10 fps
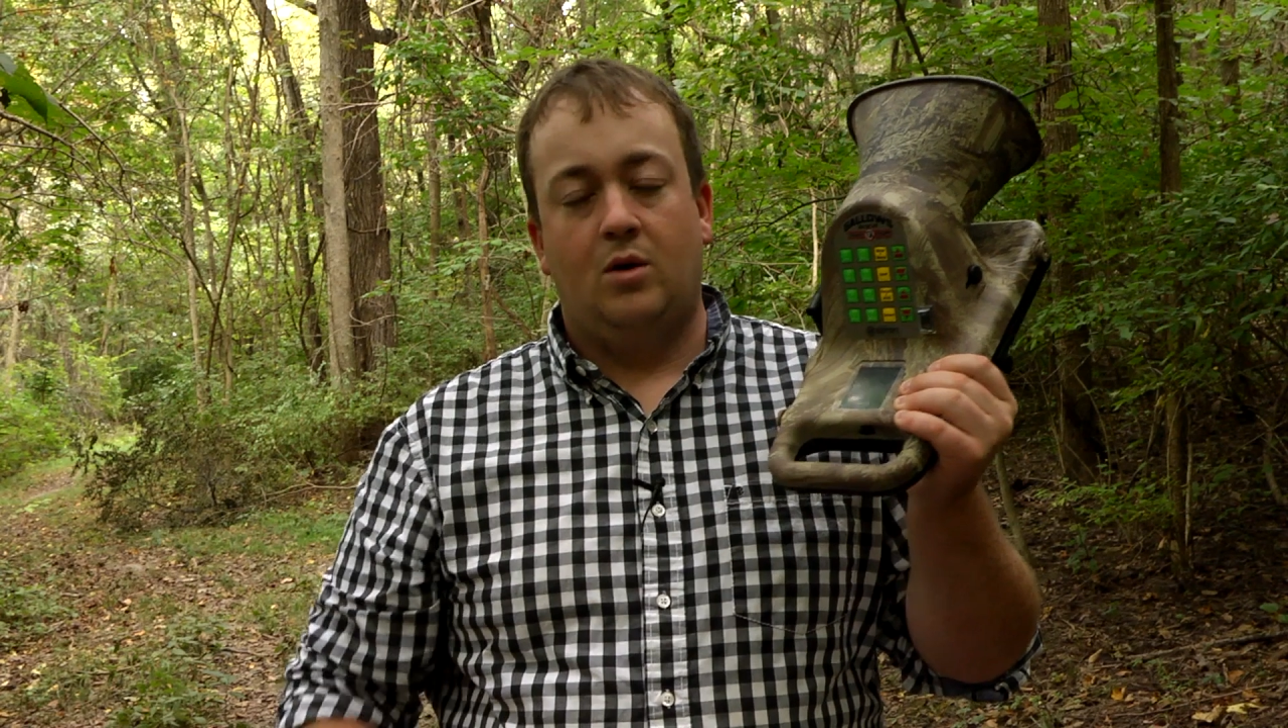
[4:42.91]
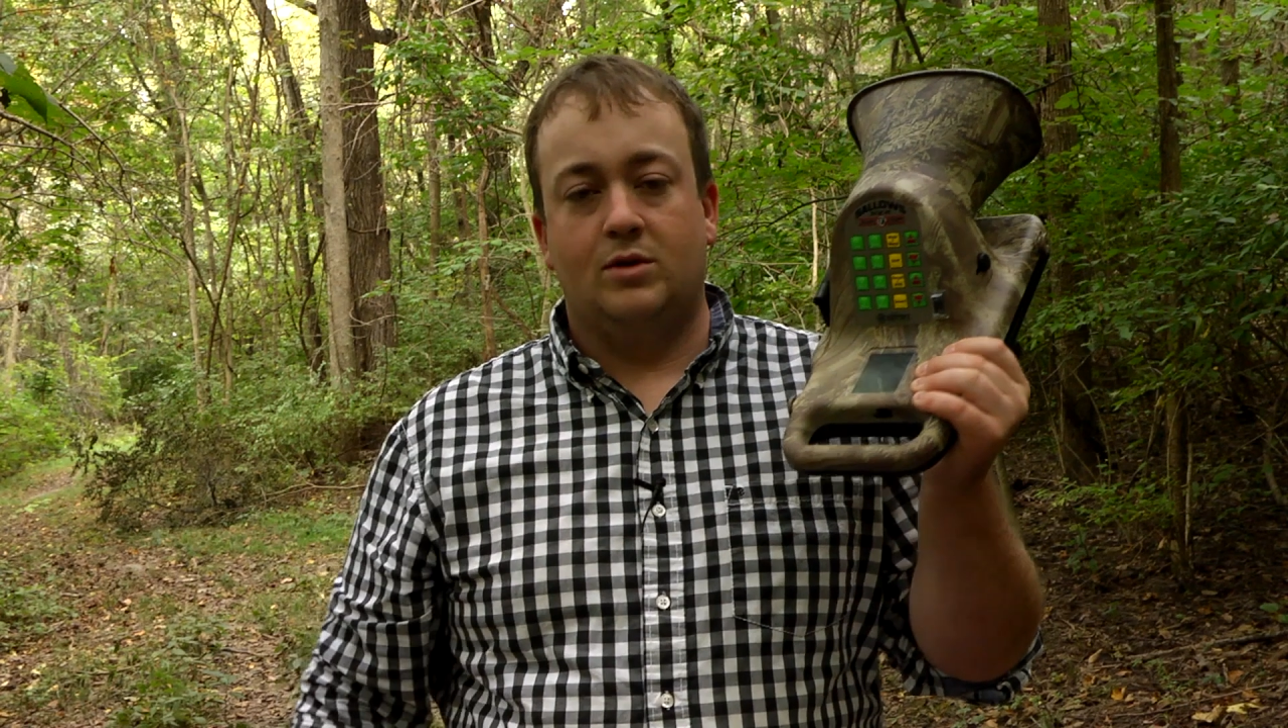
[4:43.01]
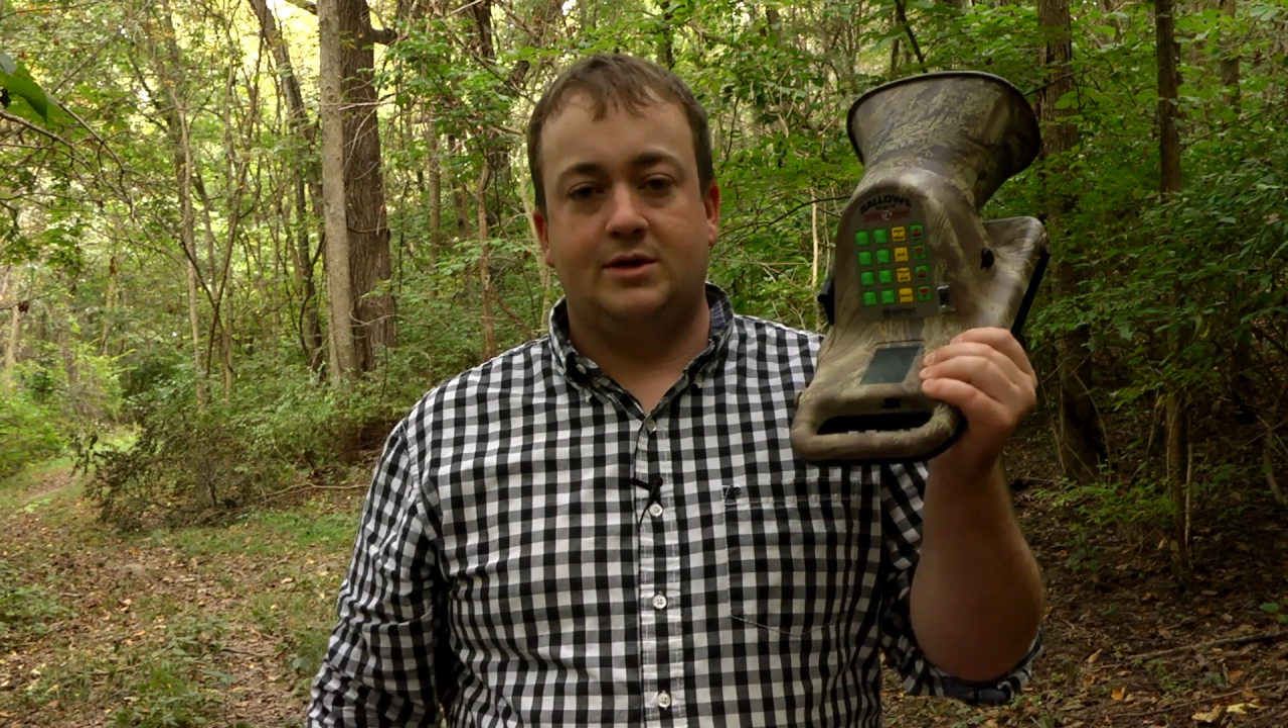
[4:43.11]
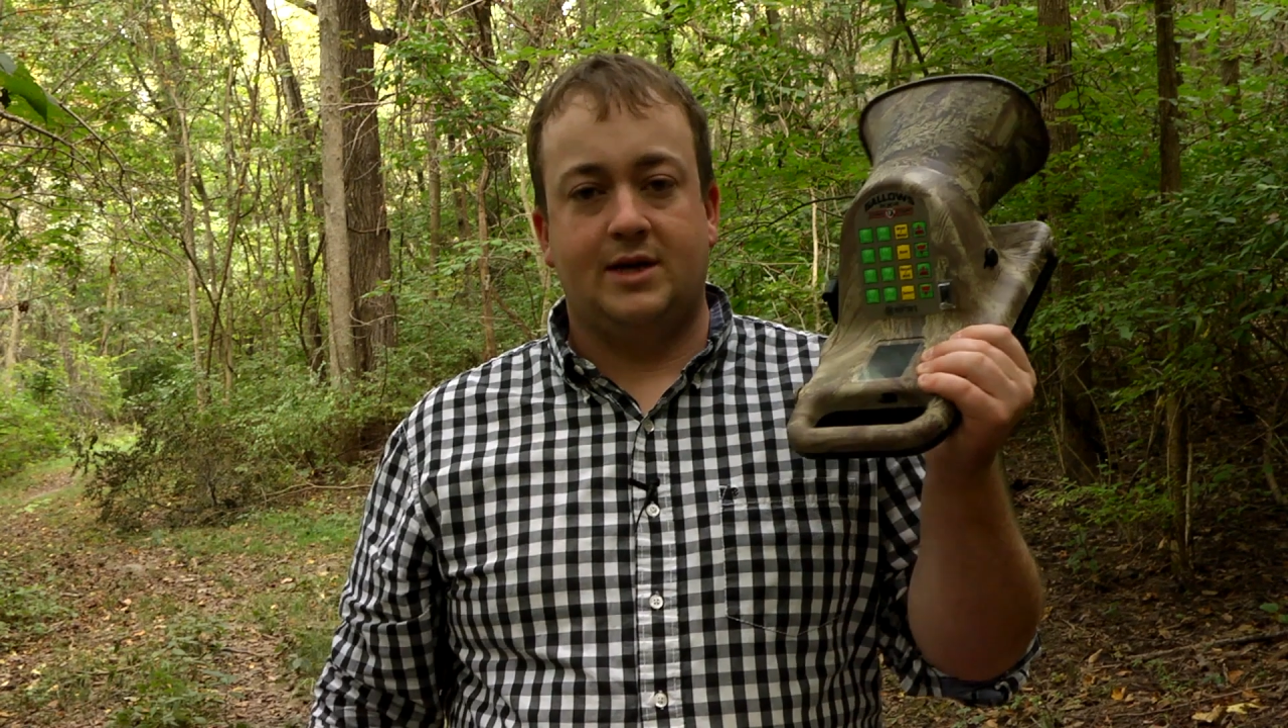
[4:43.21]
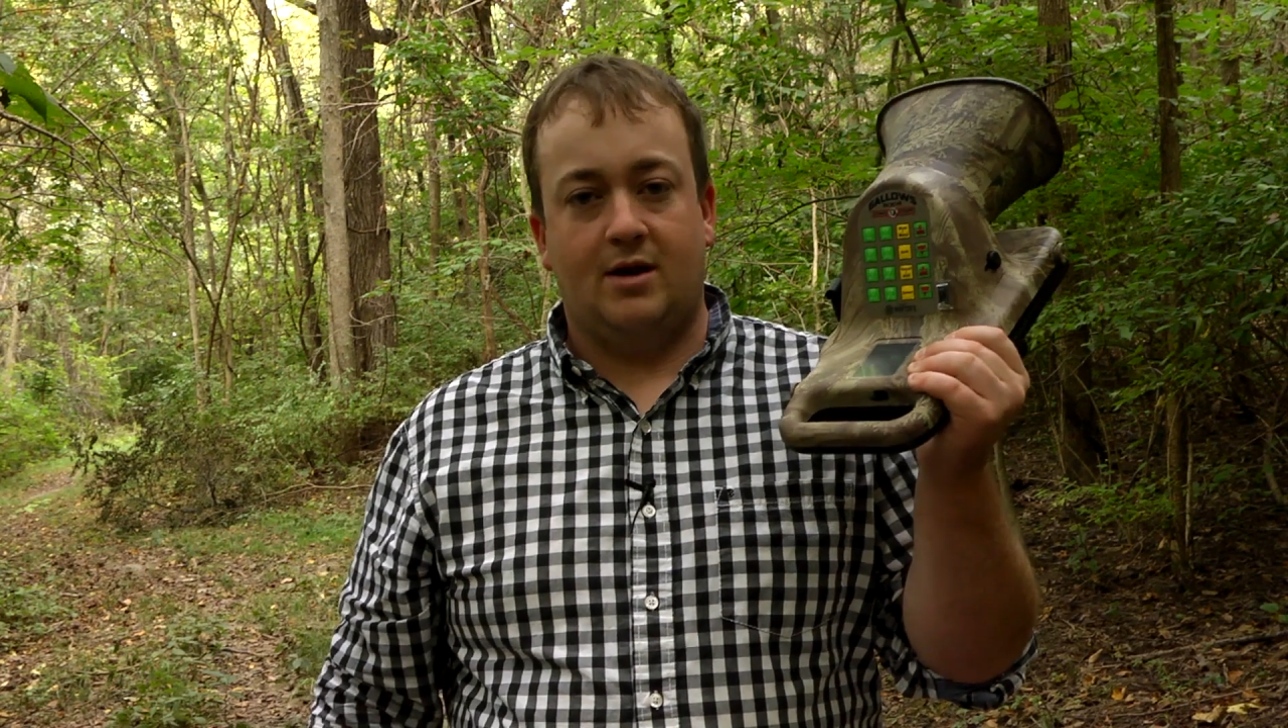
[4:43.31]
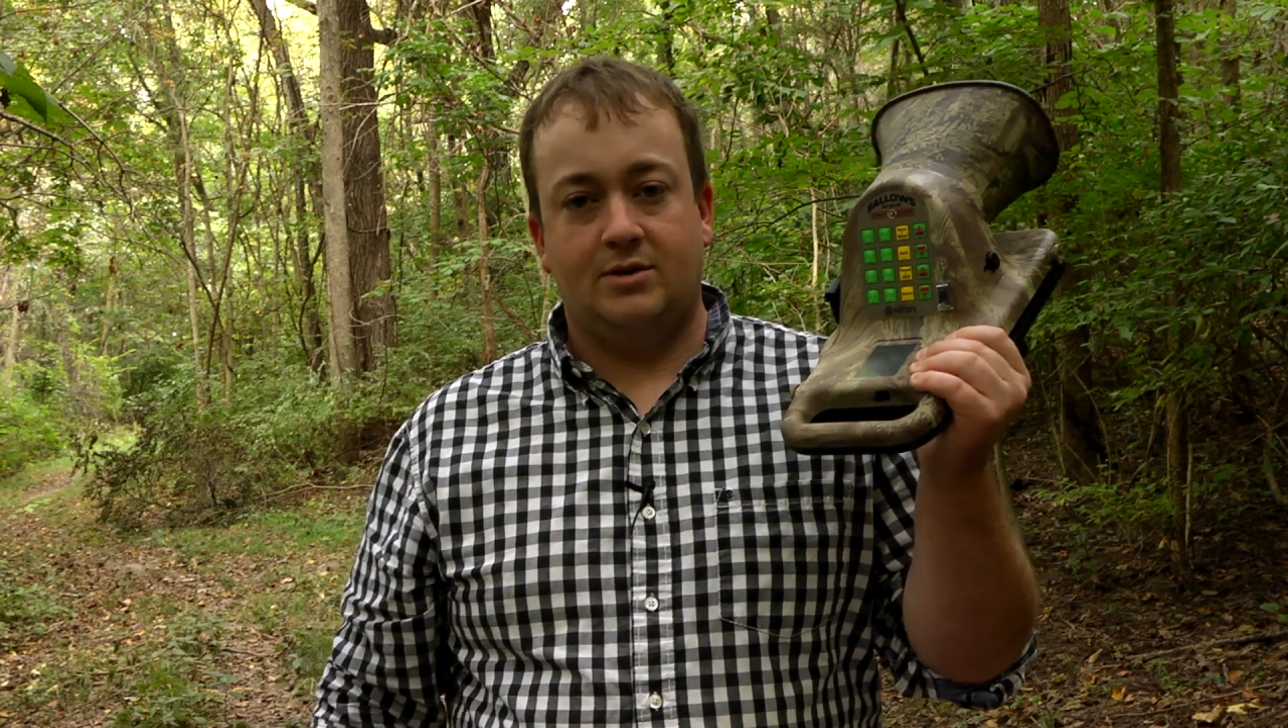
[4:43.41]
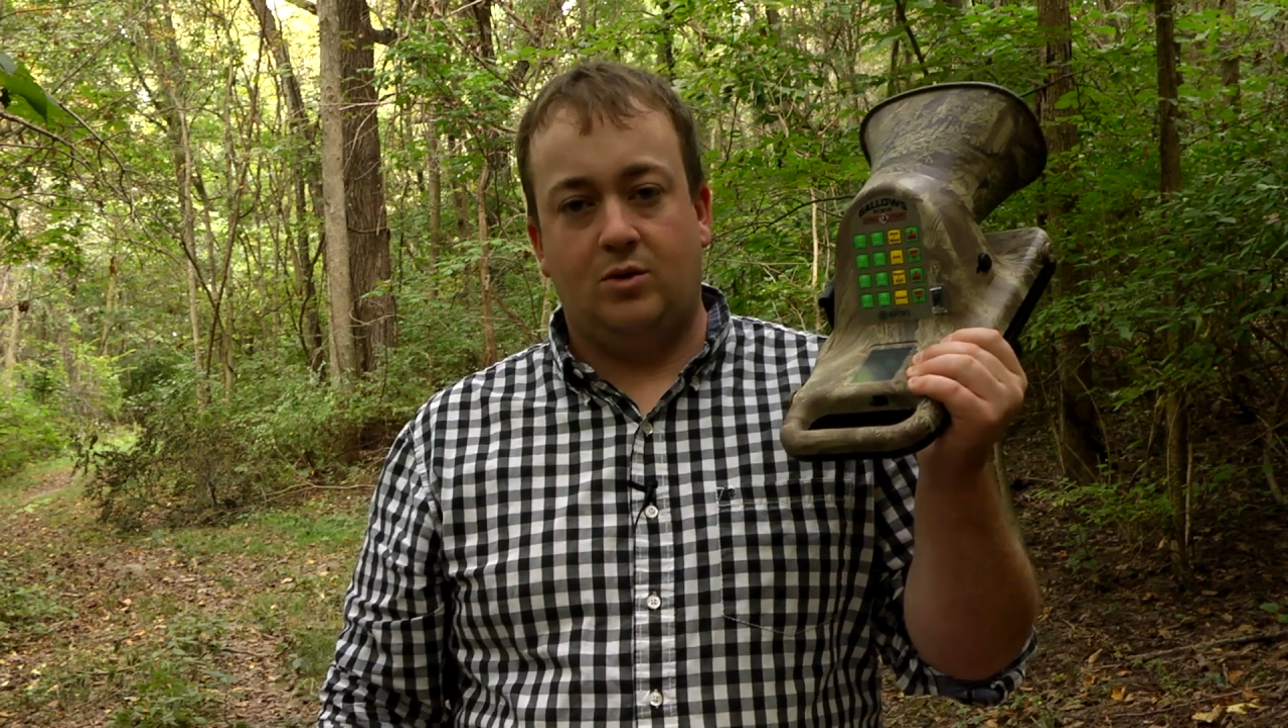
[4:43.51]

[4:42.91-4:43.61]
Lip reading: which sounds